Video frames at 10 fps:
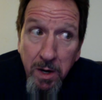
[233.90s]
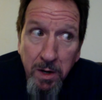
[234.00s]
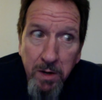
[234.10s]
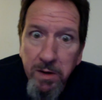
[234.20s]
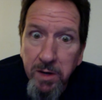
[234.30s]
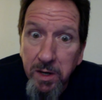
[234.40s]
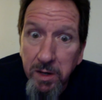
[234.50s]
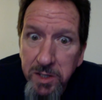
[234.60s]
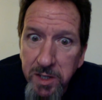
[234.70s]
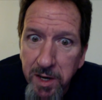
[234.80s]
the
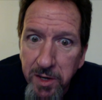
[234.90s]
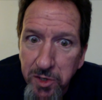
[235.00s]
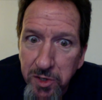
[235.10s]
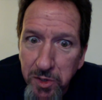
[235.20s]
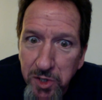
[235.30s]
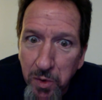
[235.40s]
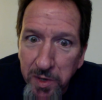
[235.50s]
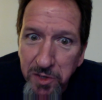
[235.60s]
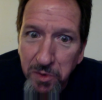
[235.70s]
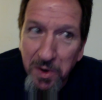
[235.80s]
listing agent is
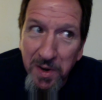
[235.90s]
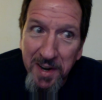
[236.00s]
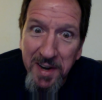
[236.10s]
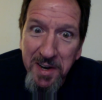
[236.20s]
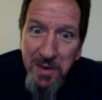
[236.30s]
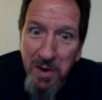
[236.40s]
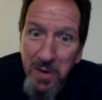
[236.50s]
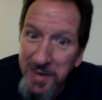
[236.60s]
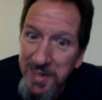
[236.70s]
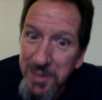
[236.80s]
going to look like a hero,
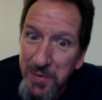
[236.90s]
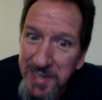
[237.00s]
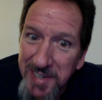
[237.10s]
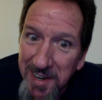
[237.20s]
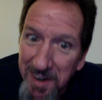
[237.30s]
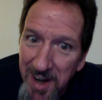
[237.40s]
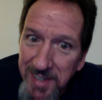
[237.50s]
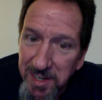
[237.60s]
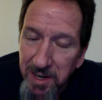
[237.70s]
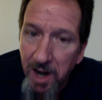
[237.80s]
and he's going to get
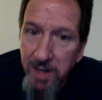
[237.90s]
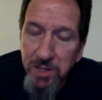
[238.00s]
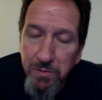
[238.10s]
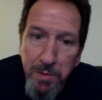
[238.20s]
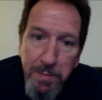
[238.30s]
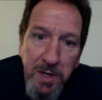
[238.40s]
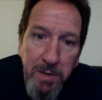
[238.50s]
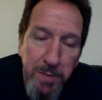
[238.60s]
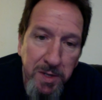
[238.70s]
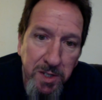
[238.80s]
lots and lots of
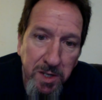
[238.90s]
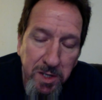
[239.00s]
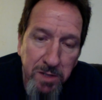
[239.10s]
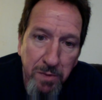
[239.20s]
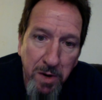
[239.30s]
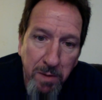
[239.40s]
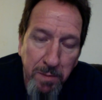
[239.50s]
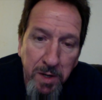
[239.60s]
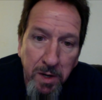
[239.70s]
repeat business from